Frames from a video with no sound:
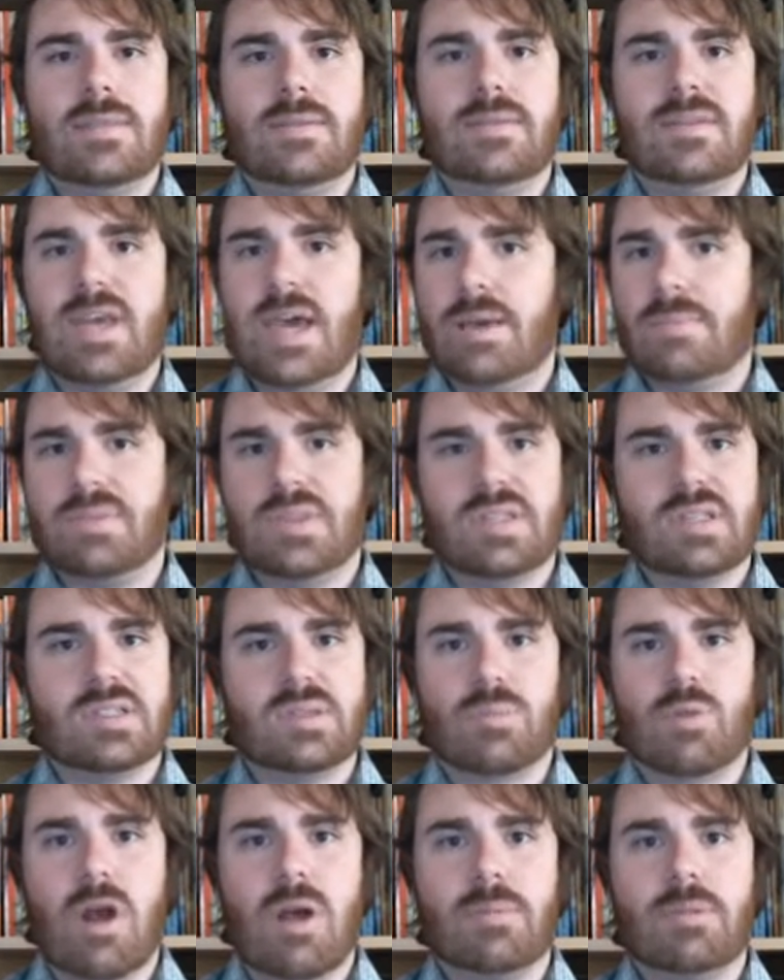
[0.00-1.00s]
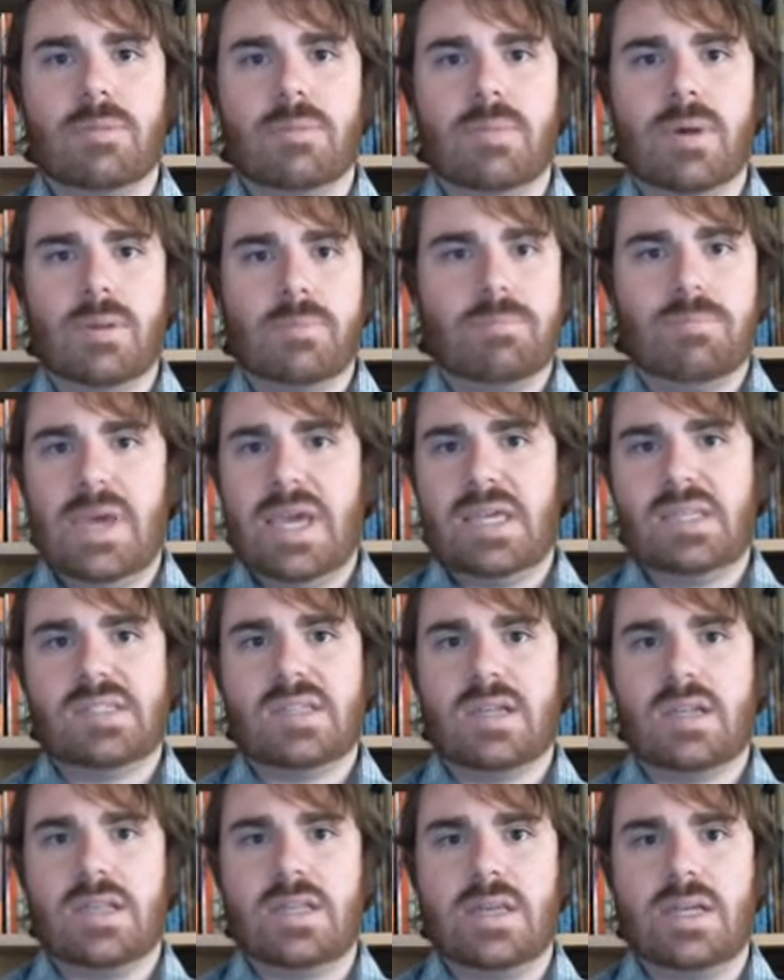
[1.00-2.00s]
Depth is a problem
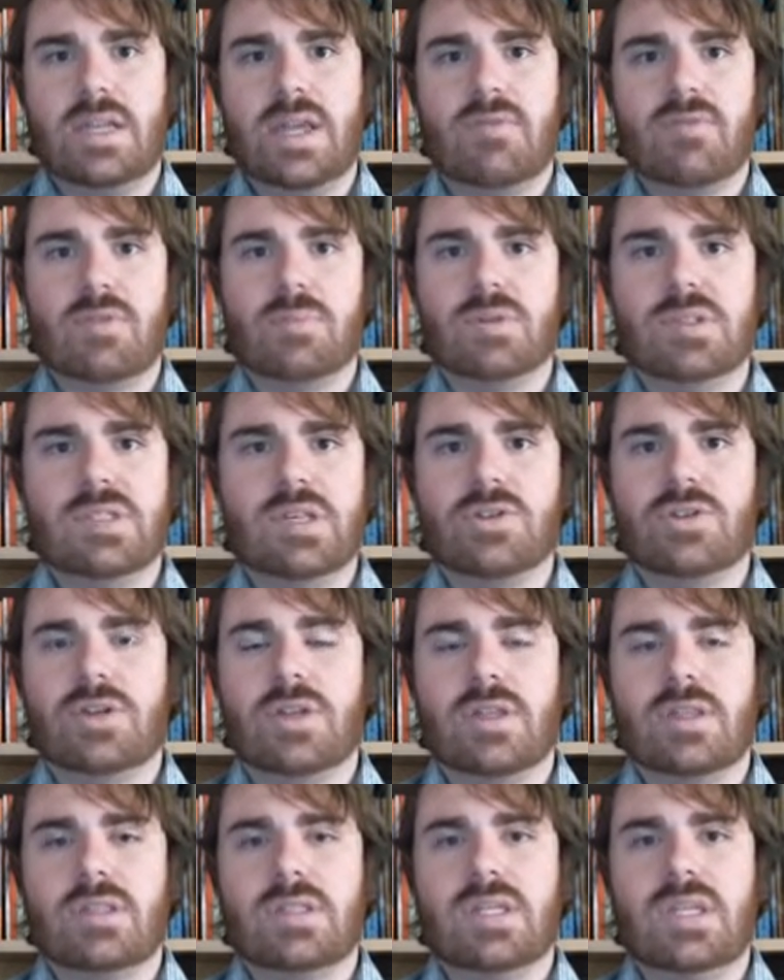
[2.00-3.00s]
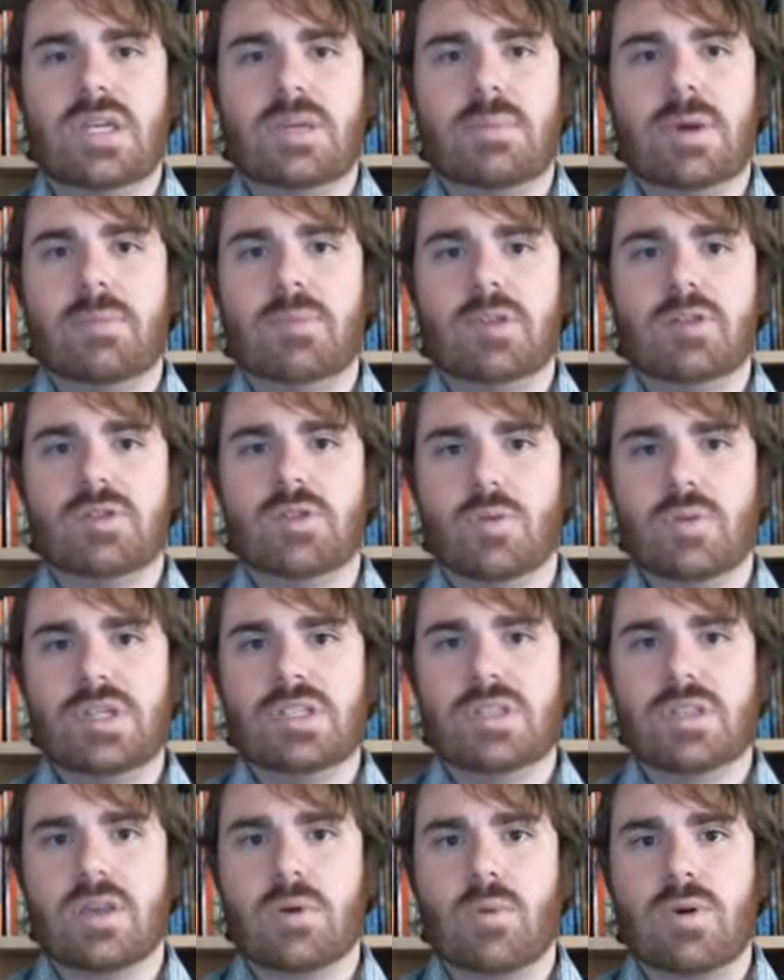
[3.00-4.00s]
basically in every position on the team. There's a
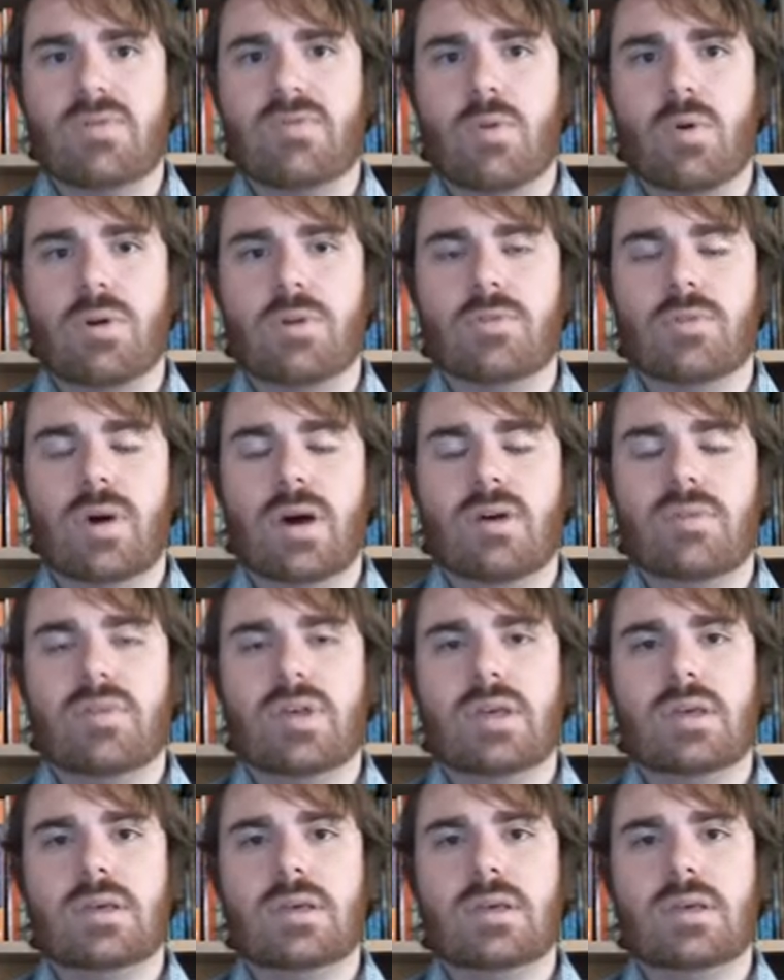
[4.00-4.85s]
reason they went 4 and 12.